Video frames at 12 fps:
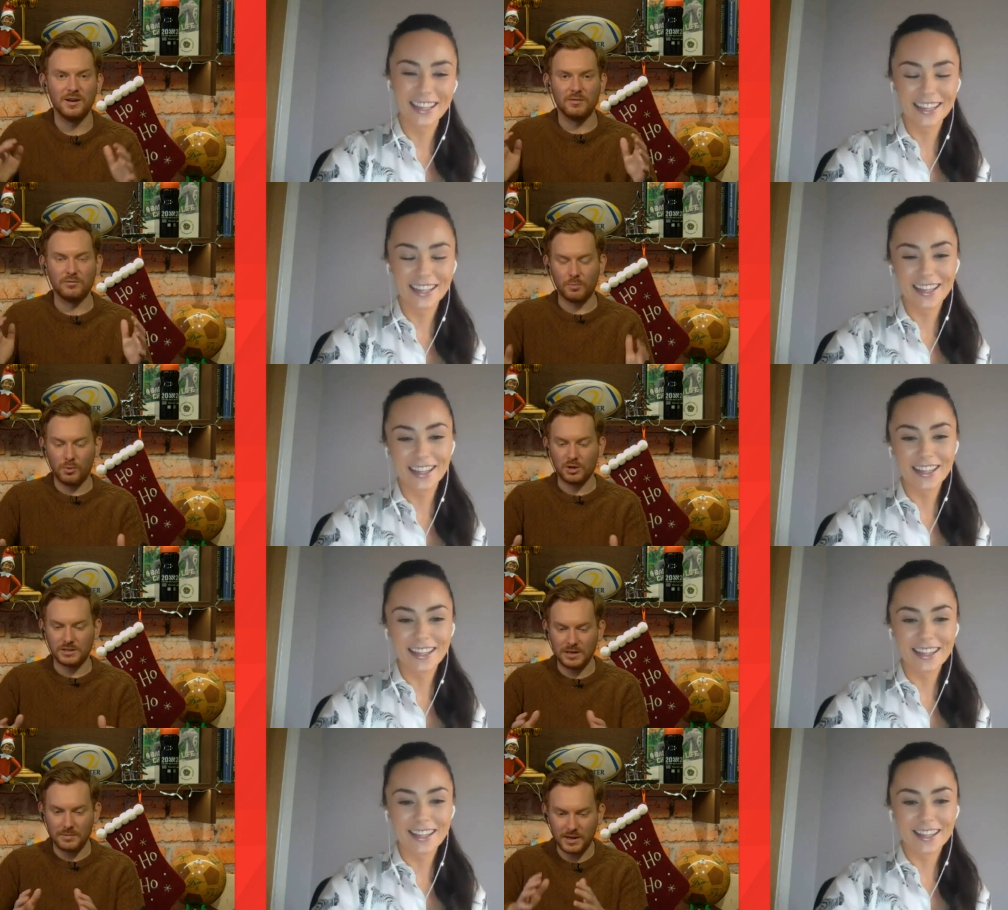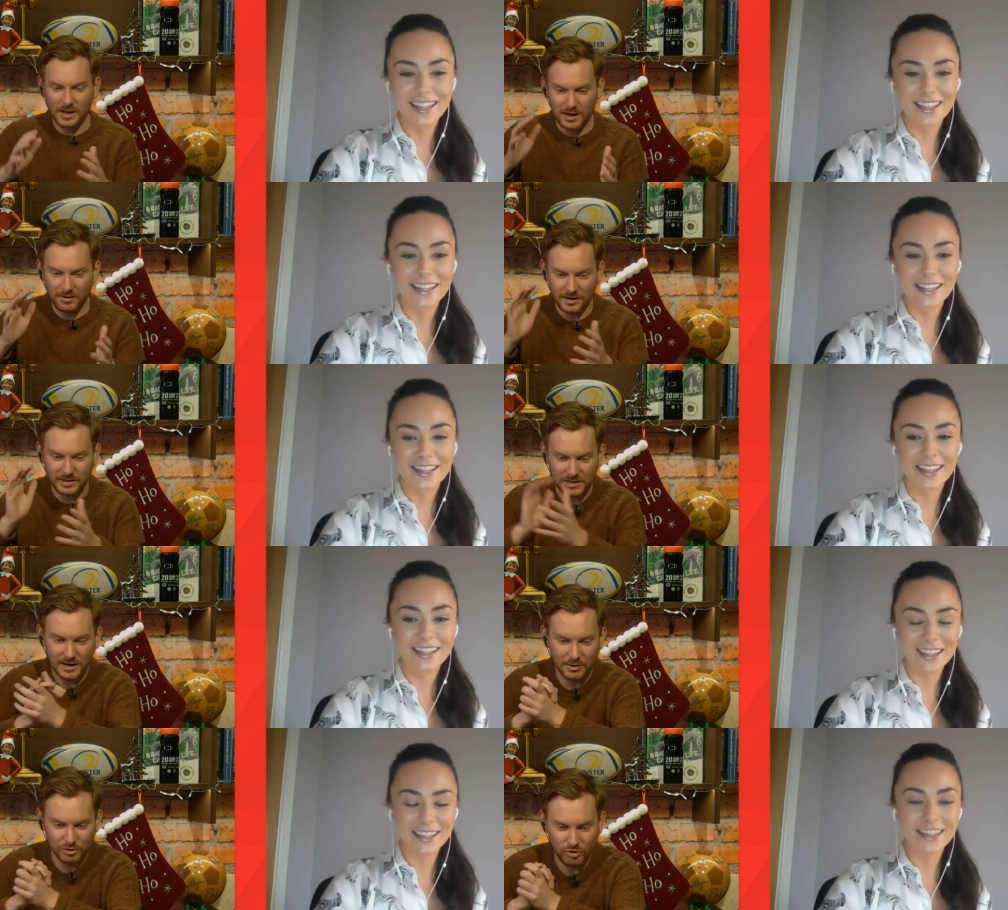Speaker 1: football team of the year. It is
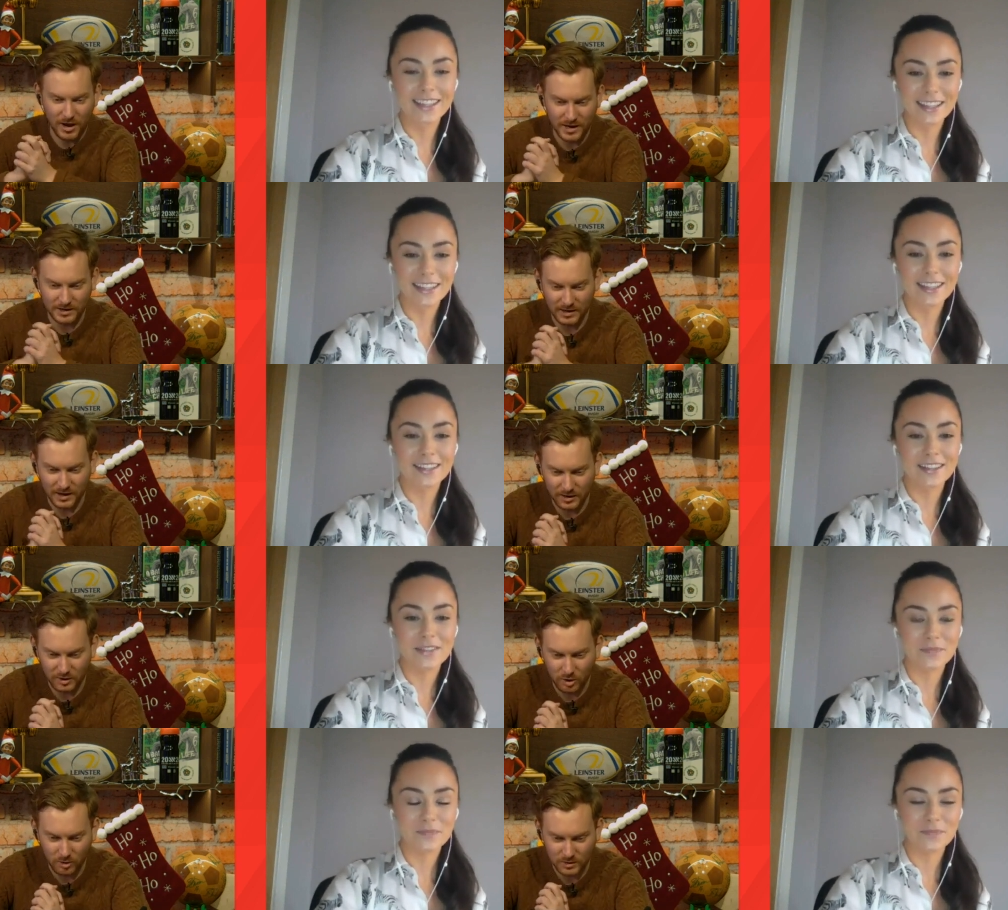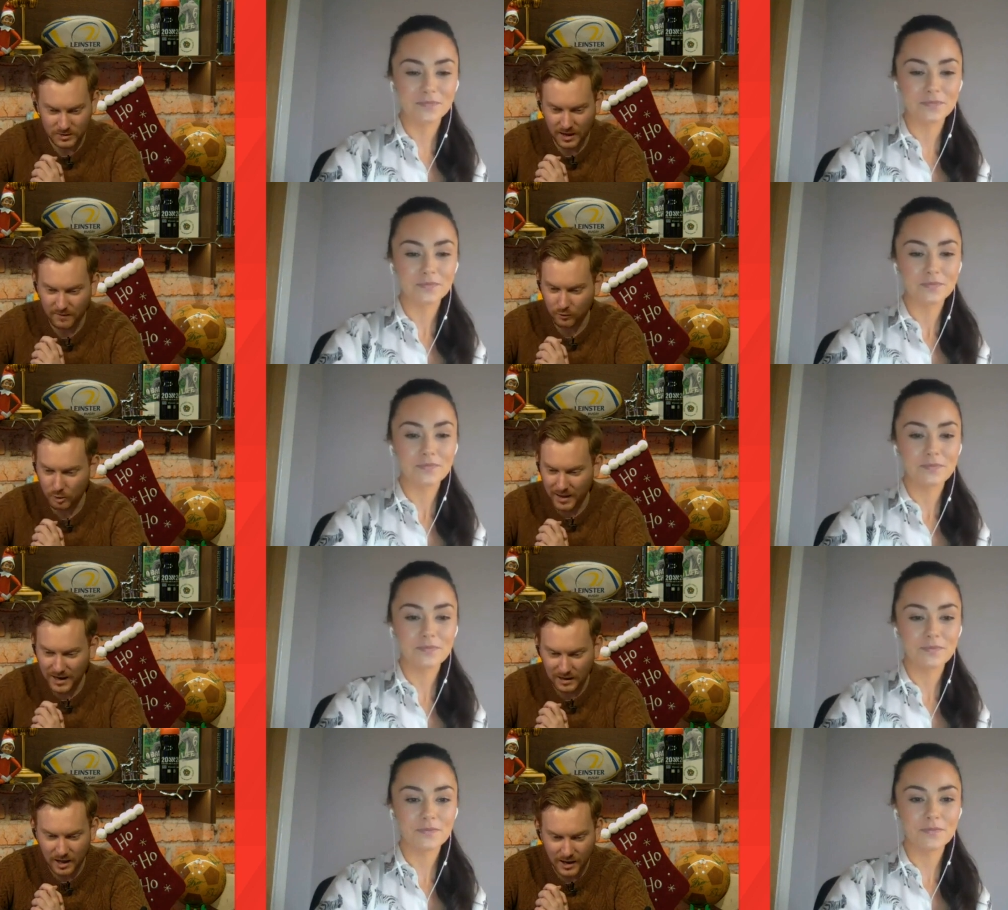Ciara Trant in goals, a full
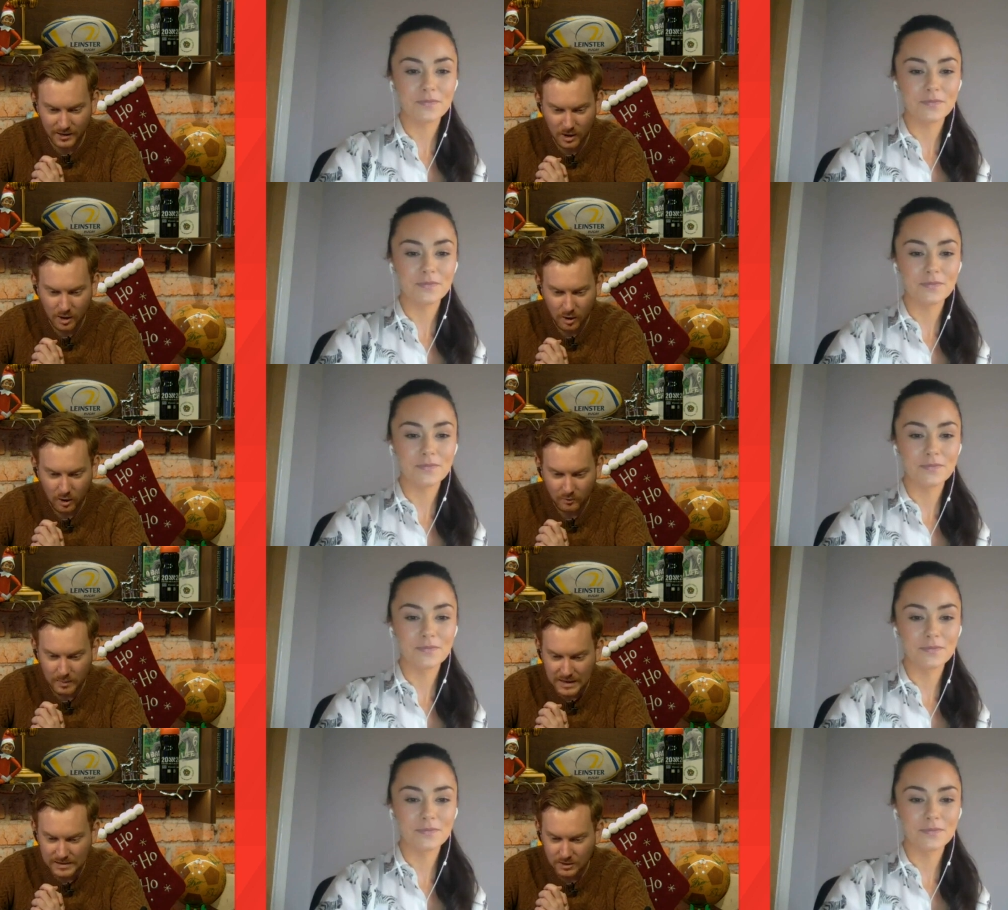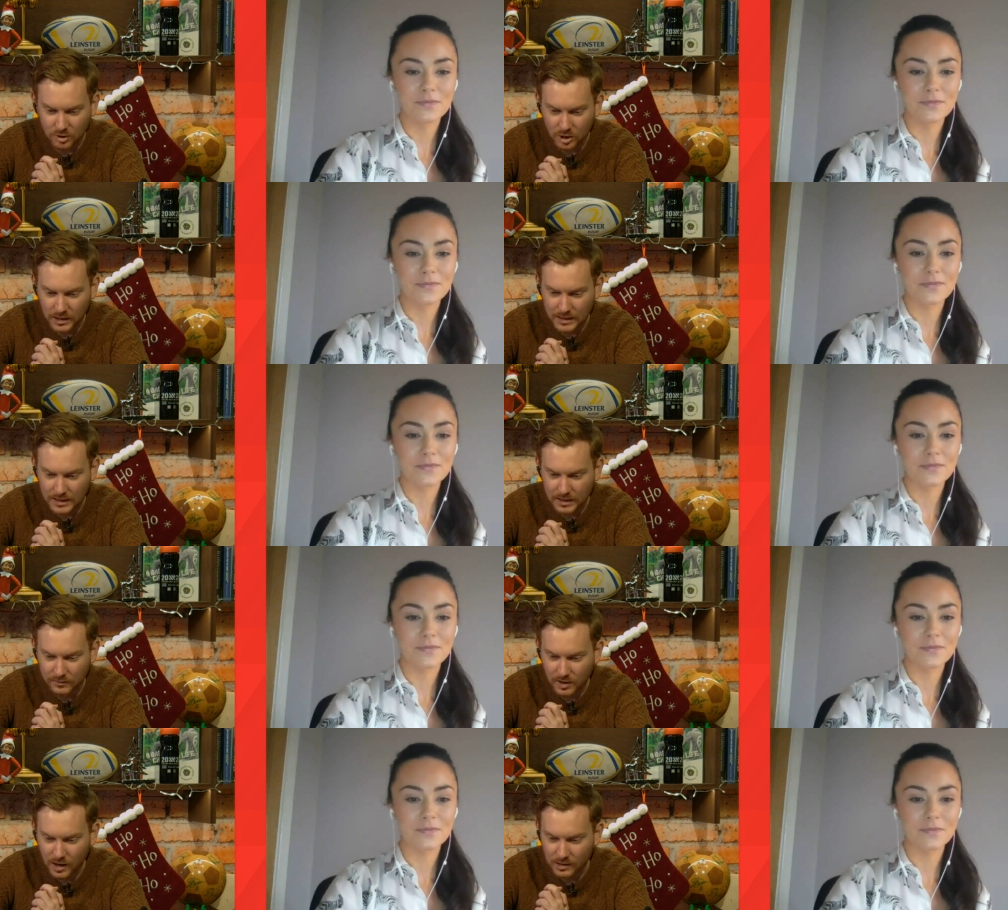back line of Melissa Duggan, Niamh
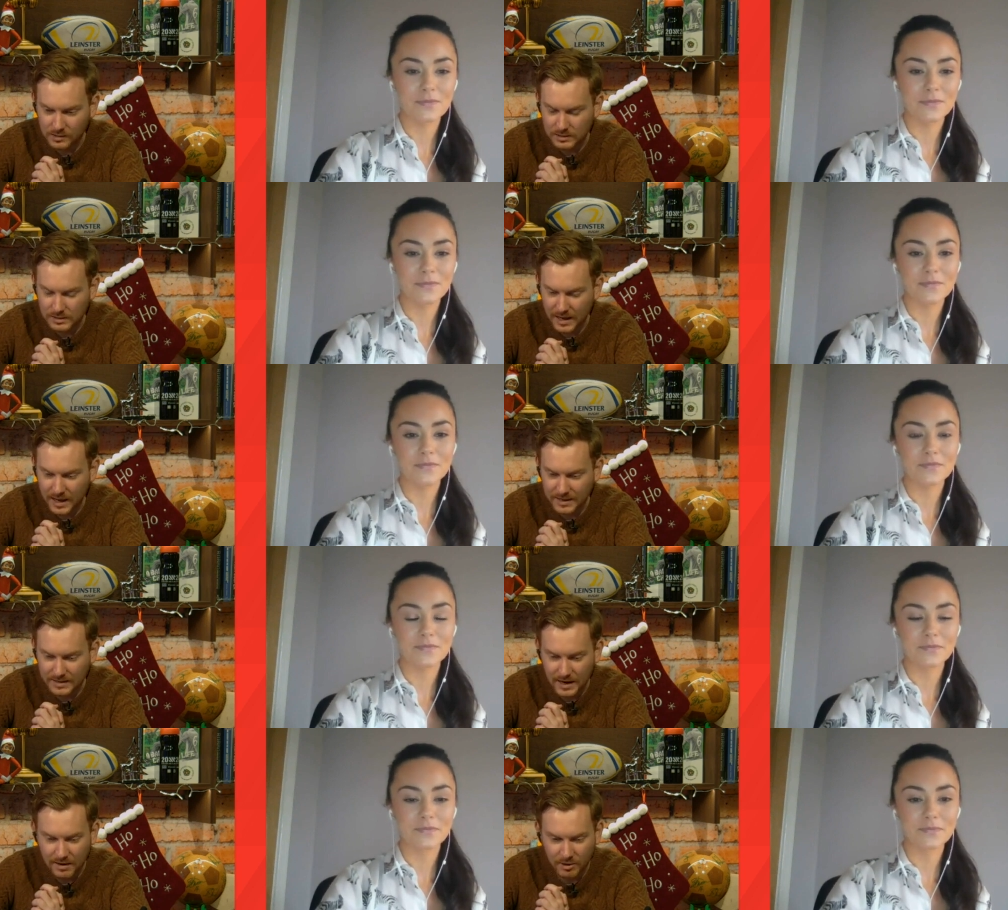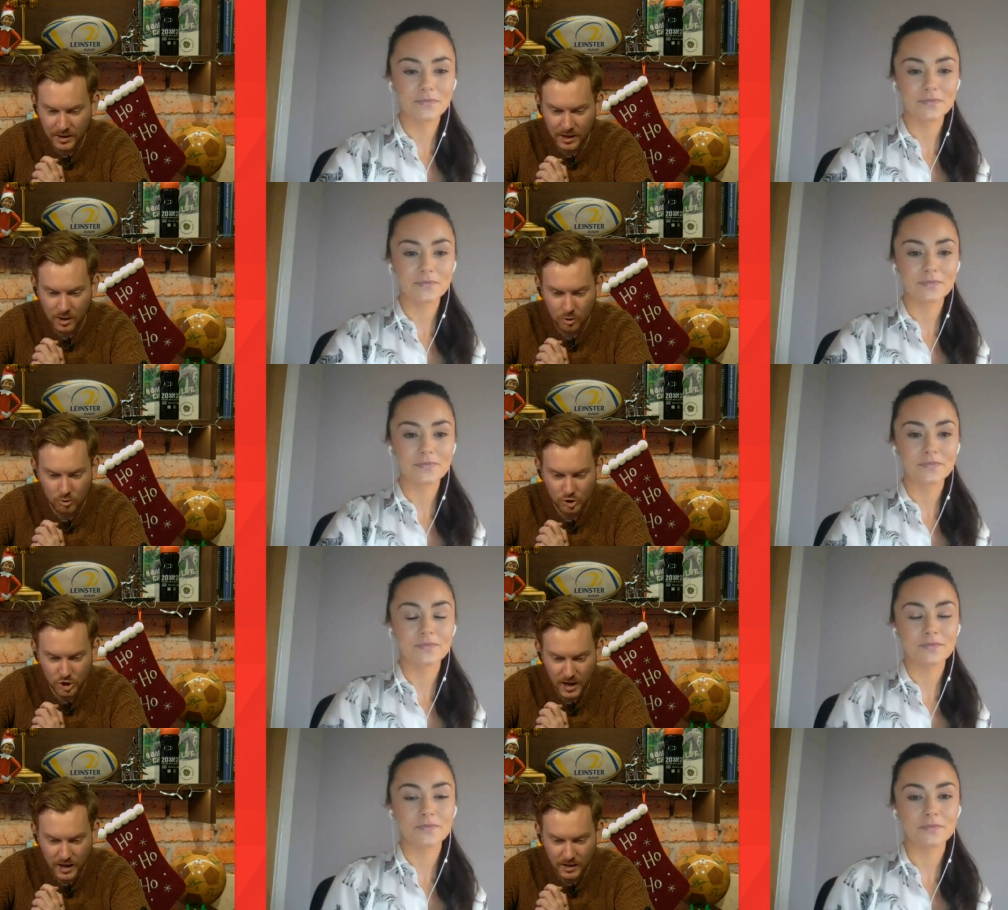Collins, and Erica
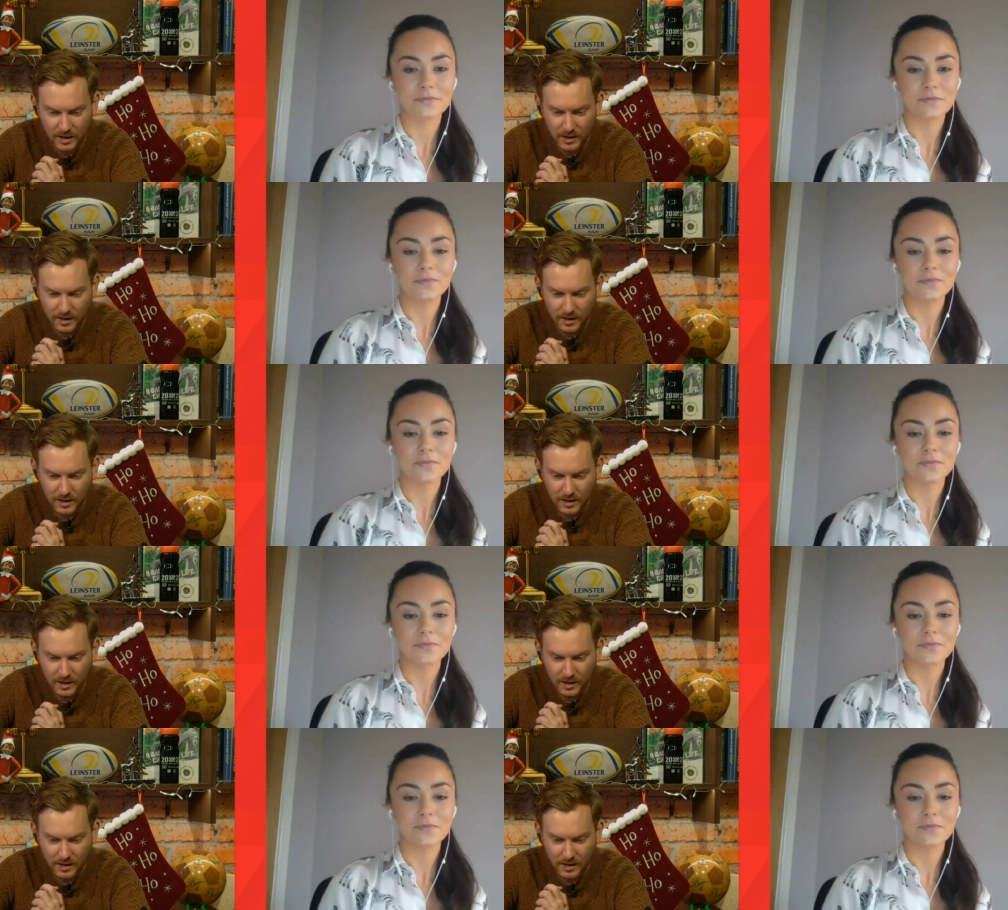O'Shea.